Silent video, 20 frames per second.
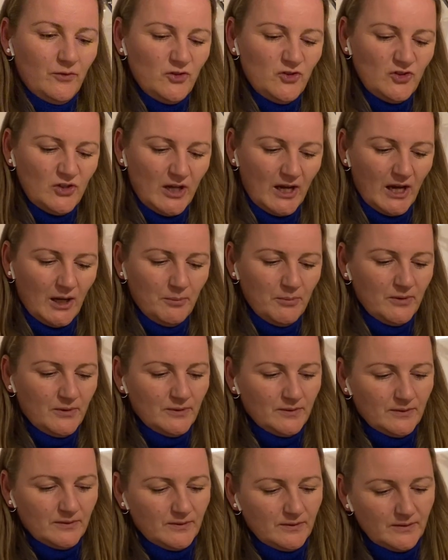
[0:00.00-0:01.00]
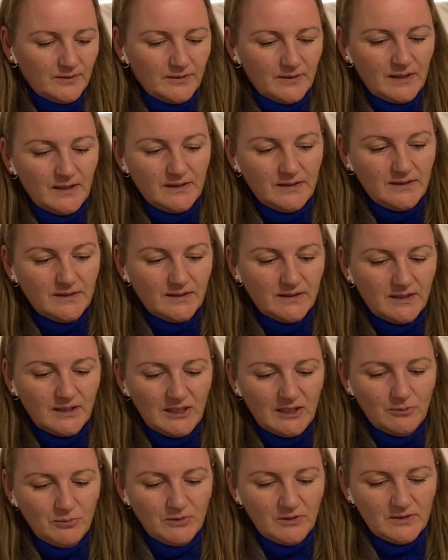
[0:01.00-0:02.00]
sharp, and the
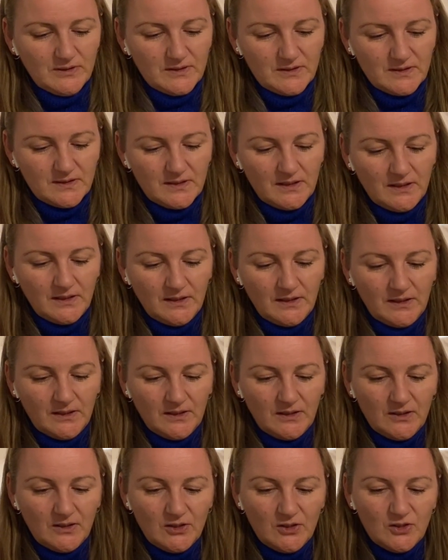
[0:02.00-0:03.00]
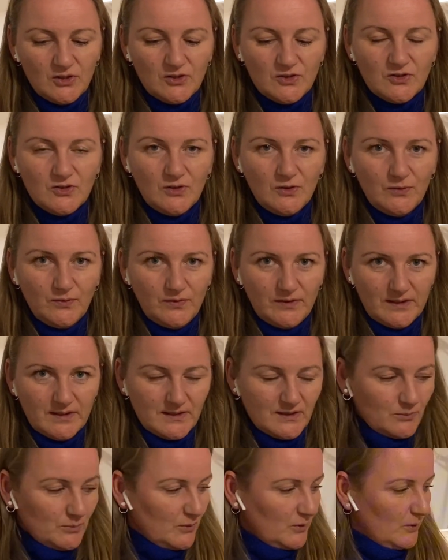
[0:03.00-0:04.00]
cable is so
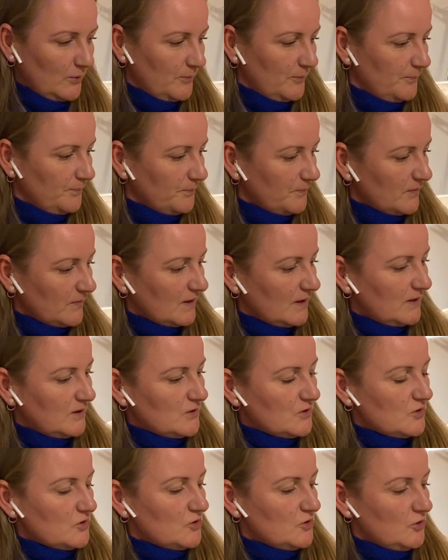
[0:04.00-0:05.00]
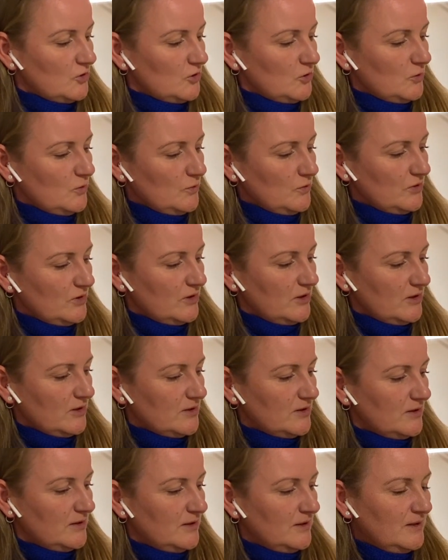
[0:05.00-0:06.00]
flexible and so not.
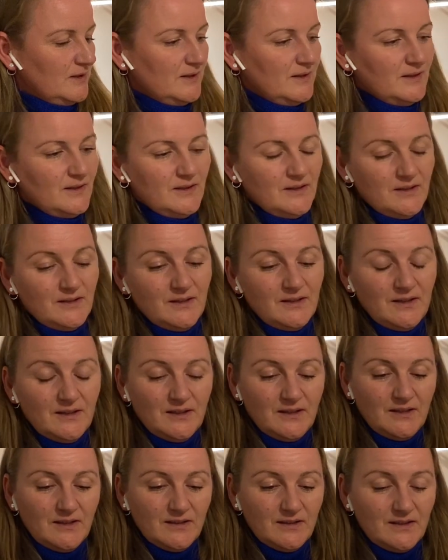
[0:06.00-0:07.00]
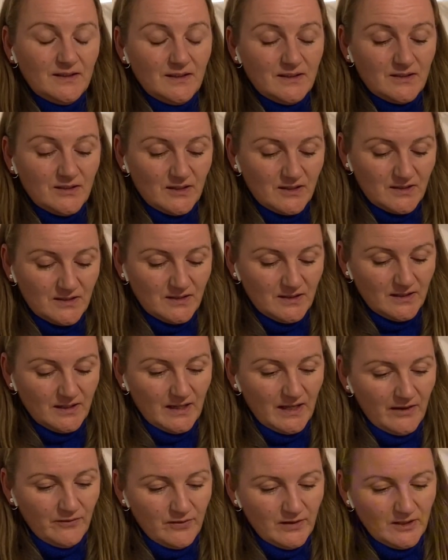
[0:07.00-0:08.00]
It does not
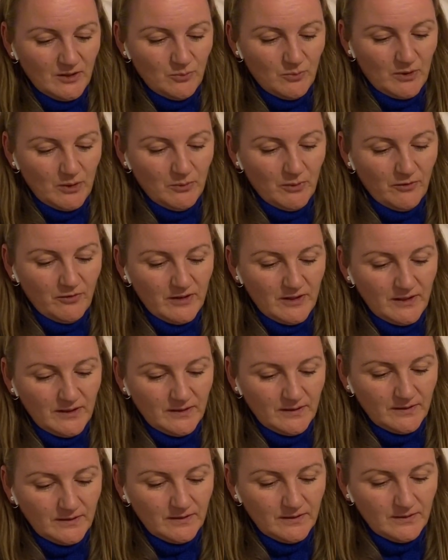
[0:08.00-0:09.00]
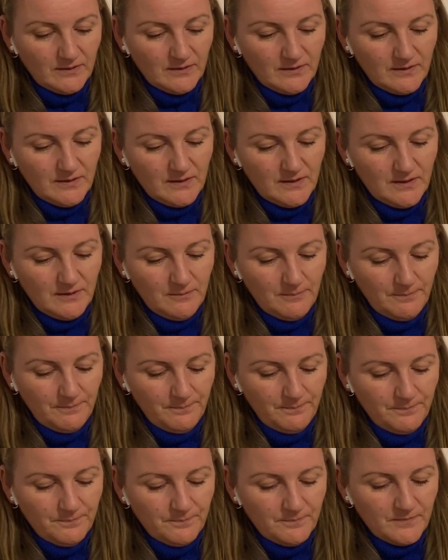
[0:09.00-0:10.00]
have any memory. It
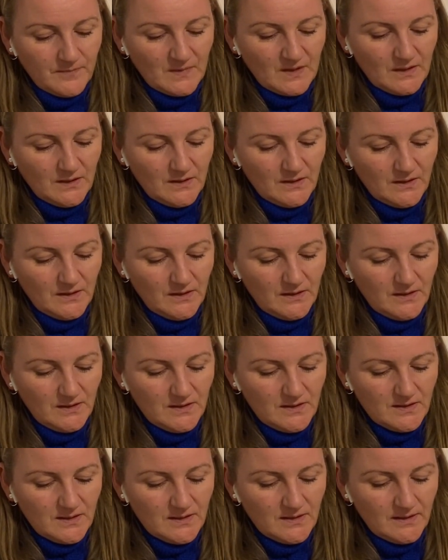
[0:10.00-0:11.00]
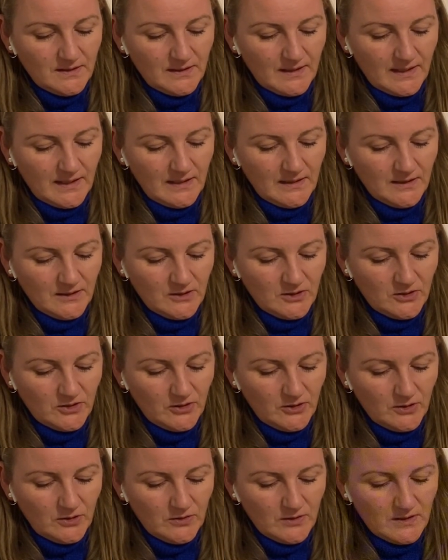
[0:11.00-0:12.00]
is a nylon
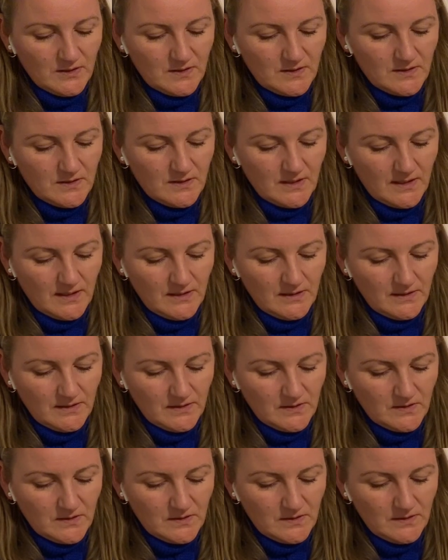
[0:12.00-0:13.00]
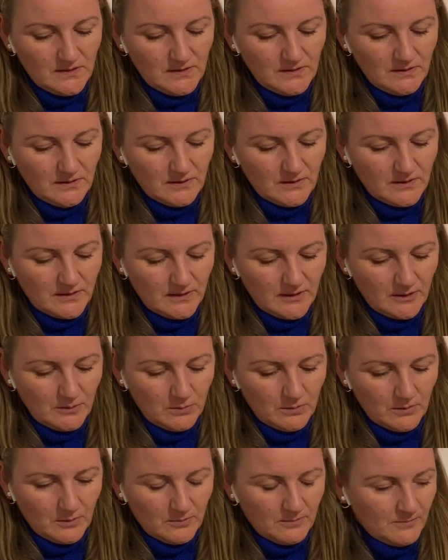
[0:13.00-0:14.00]
coated stainless steel
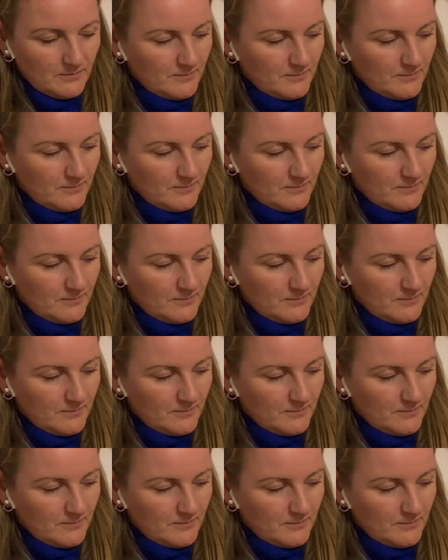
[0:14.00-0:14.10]
cable